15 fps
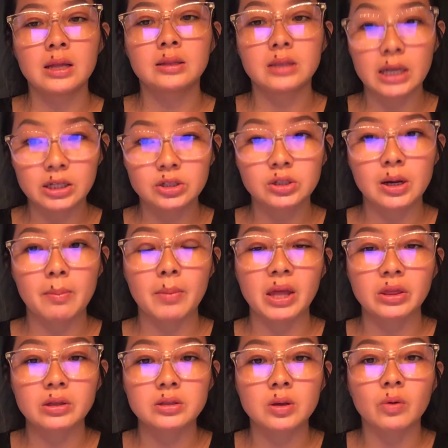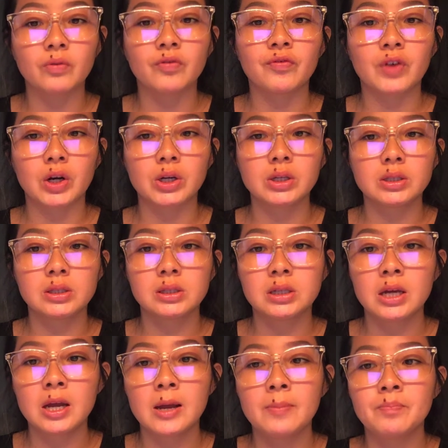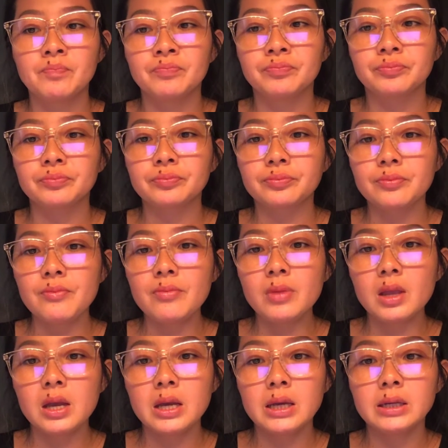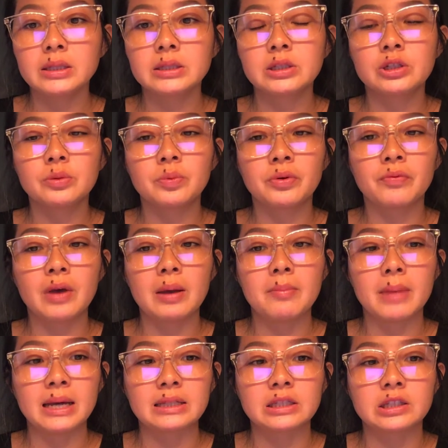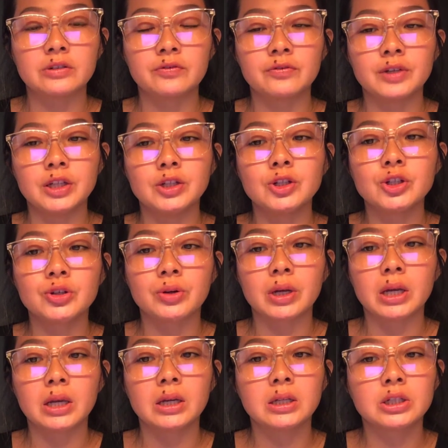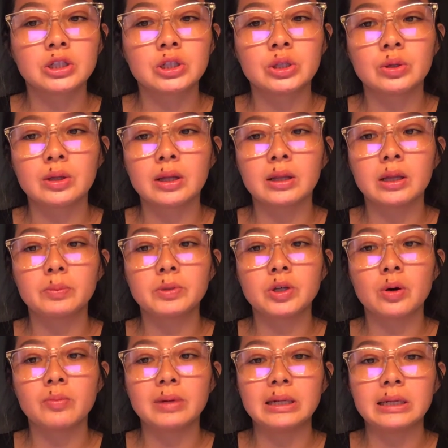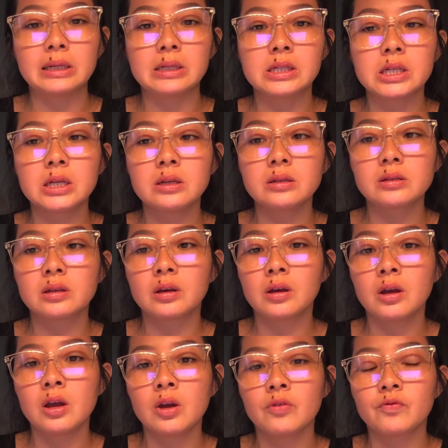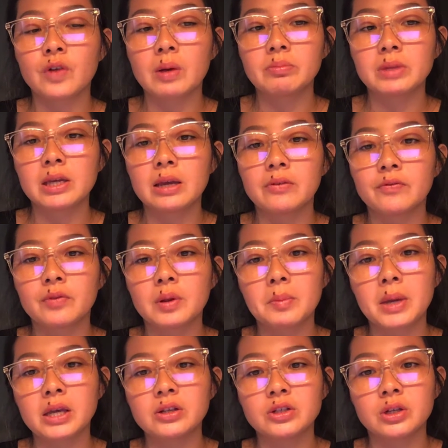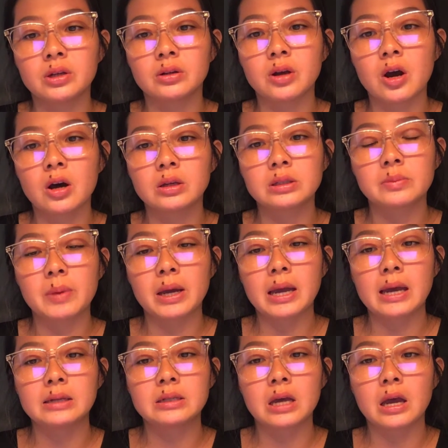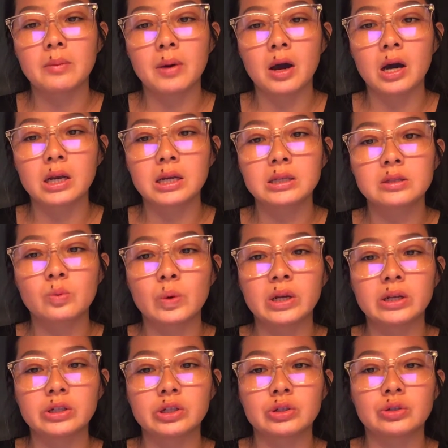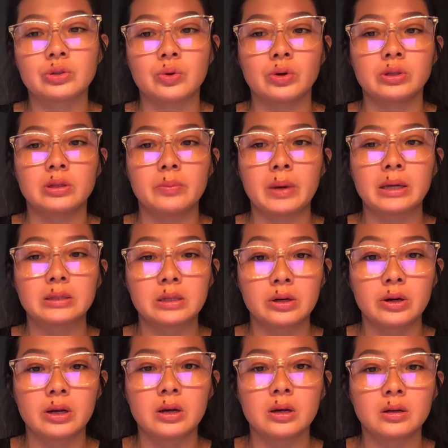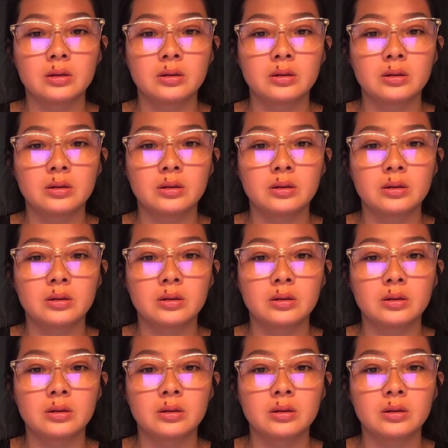dextromethasone first, is to prevent massive injury to the leptomeninges from the inflammation caused by antibiotics when it destroys the bacteria.